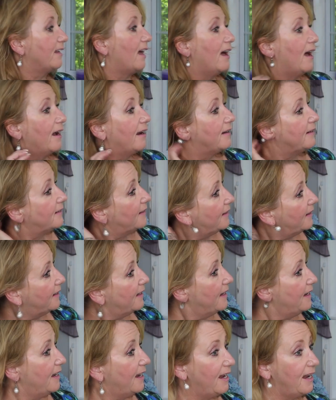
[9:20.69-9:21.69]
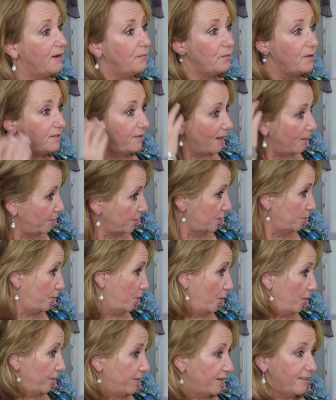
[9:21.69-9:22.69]
side and was able to
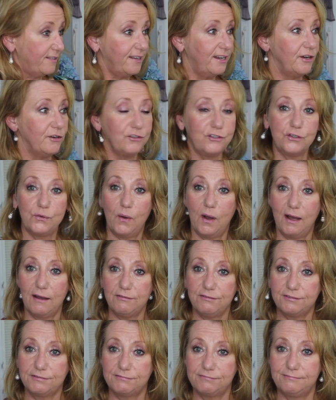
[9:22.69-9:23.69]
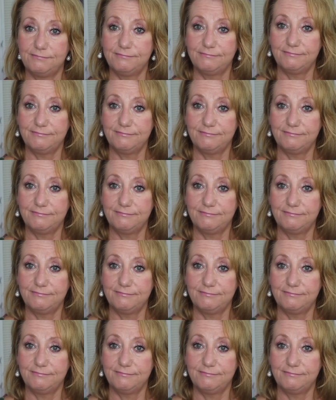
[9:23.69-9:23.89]
pull this hairdo off.